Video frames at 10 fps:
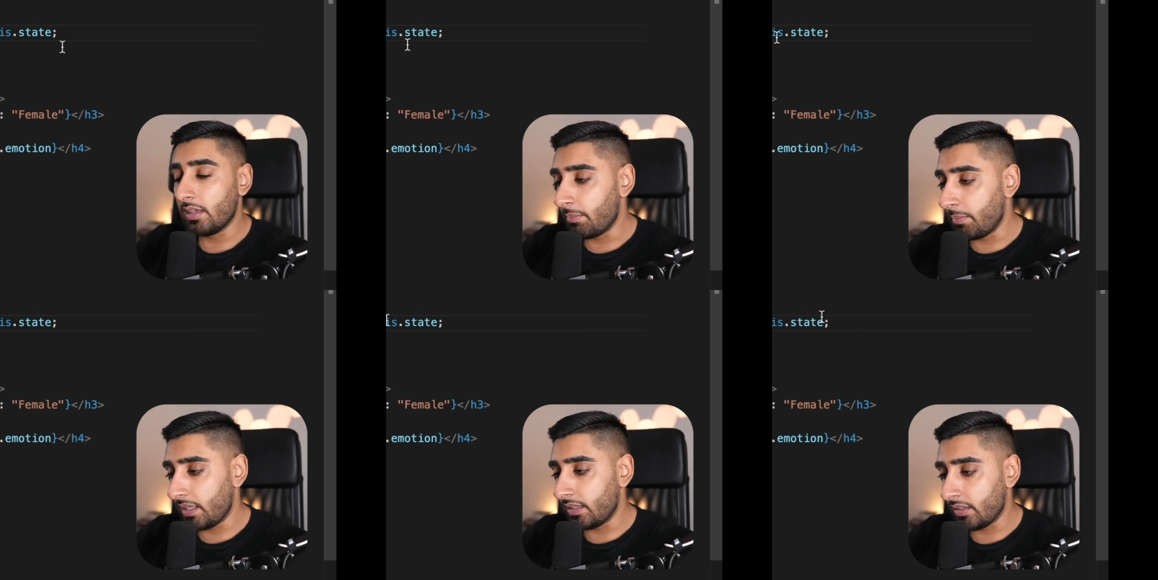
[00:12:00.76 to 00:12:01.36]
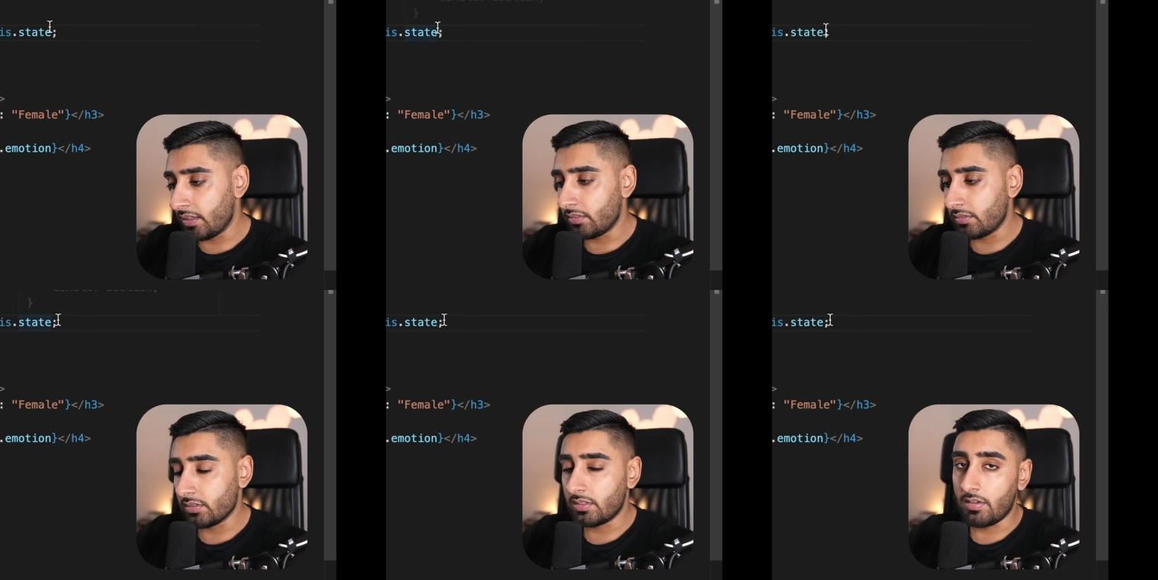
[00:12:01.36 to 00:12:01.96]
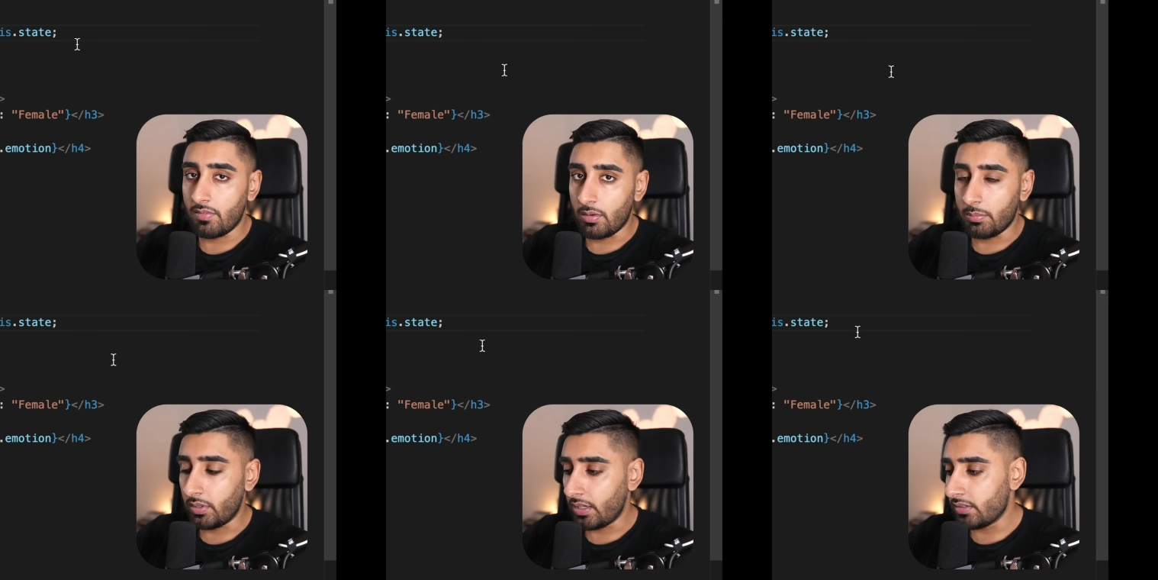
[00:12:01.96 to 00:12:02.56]
main this dot state variable.
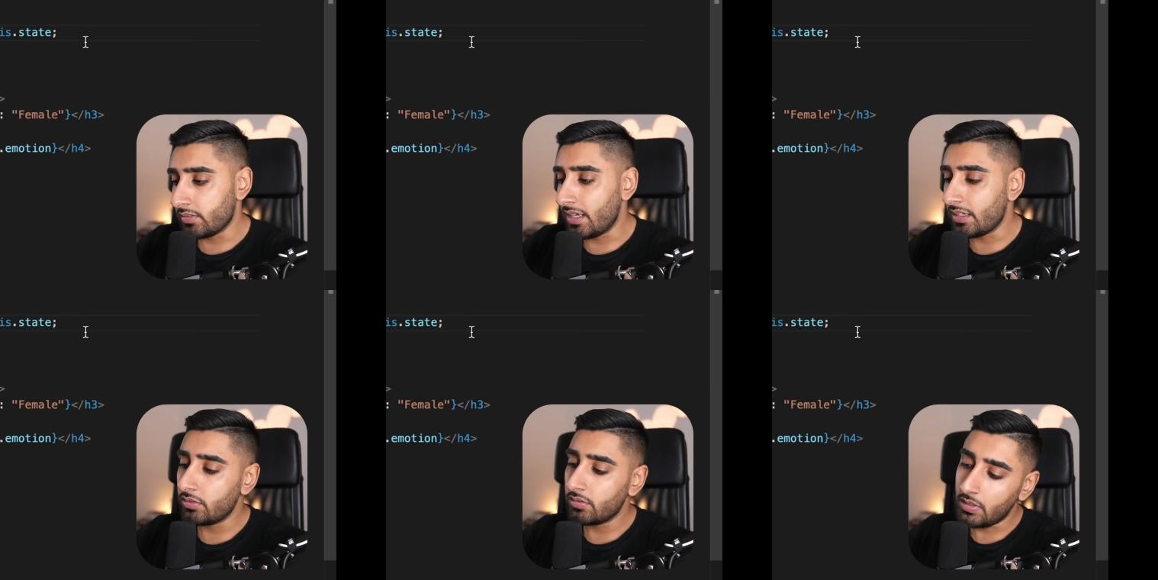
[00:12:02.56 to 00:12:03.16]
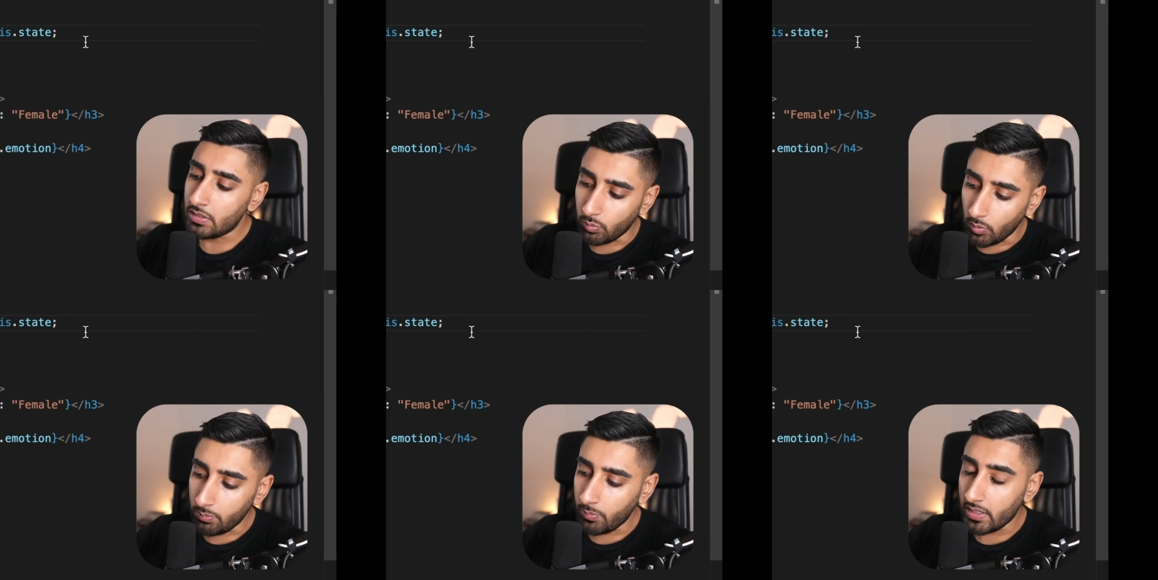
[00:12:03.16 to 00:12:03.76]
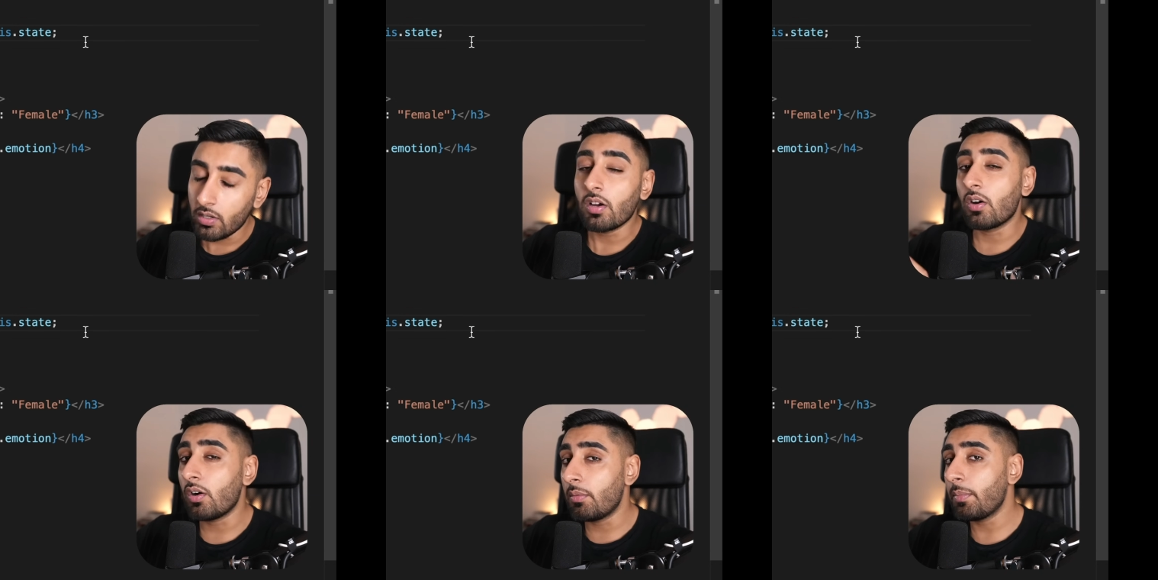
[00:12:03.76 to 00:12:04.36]
Okay, so that's that's one way you can
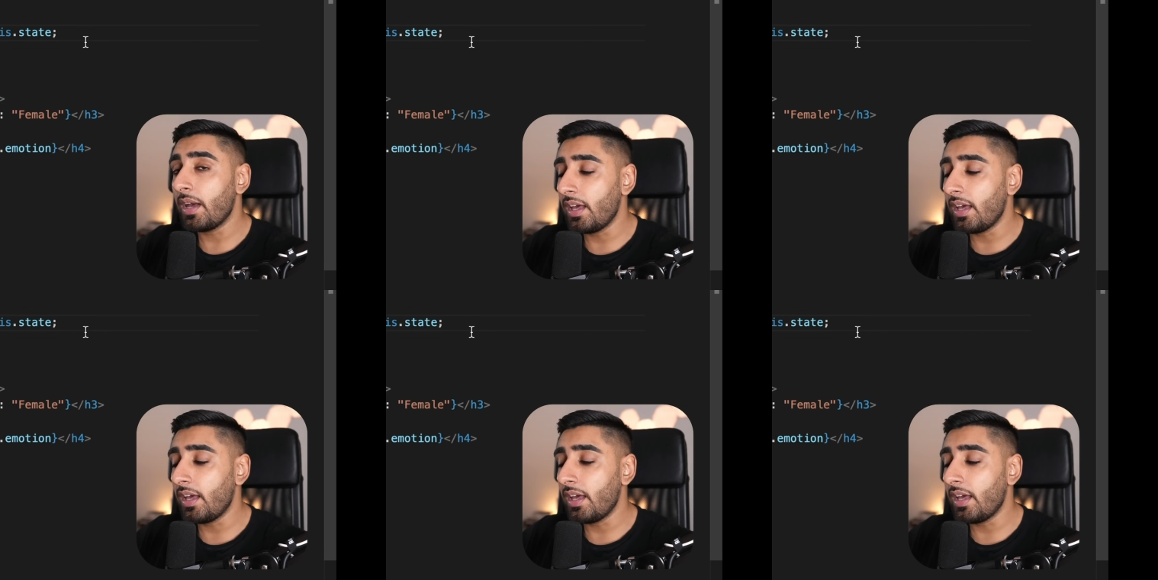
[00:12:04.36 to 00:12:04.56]
combat it.